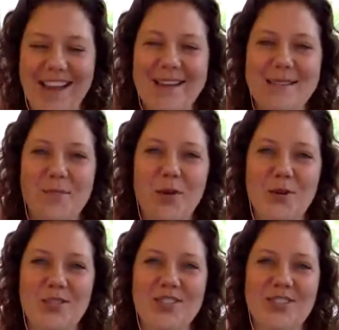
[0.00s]
as
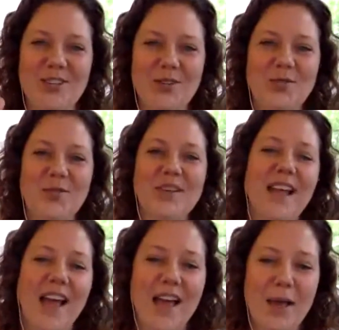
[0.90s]
opposed to
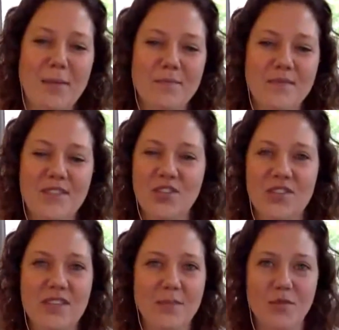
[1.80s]

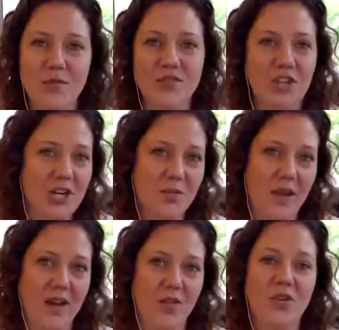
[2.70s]
some sort of
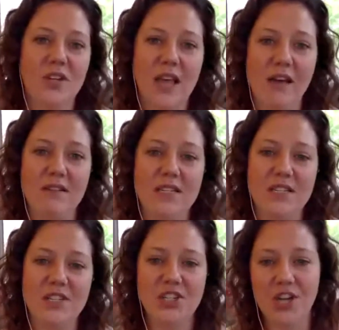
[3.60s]
judgment, or allow it
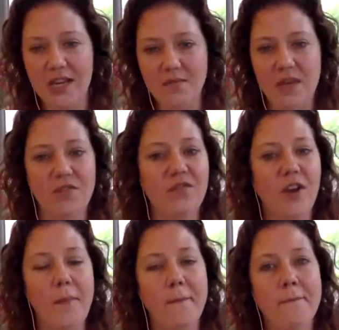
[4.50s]
to shake me
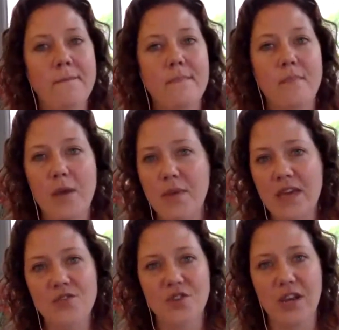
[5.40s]
from my
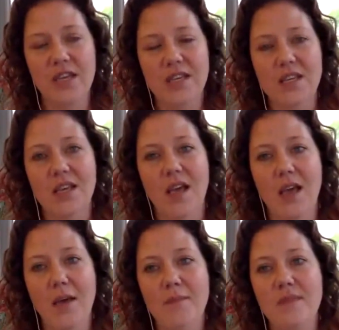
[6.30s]
boundary.
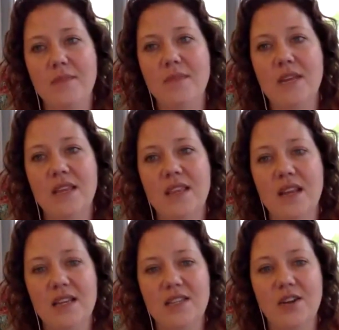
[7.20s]
The minute that
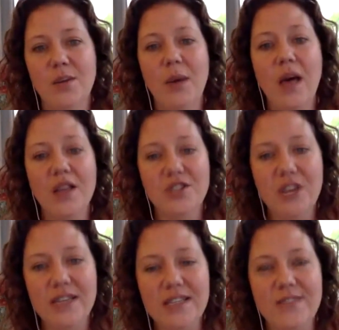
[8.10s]
I start
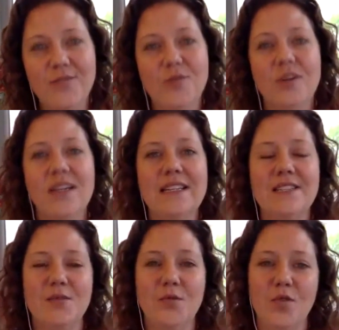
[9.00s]
apologizing for
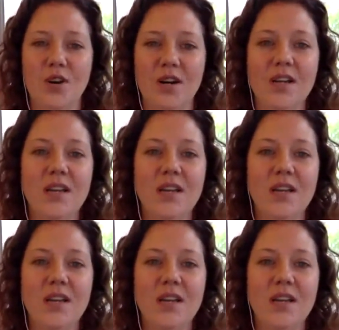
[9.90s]
it or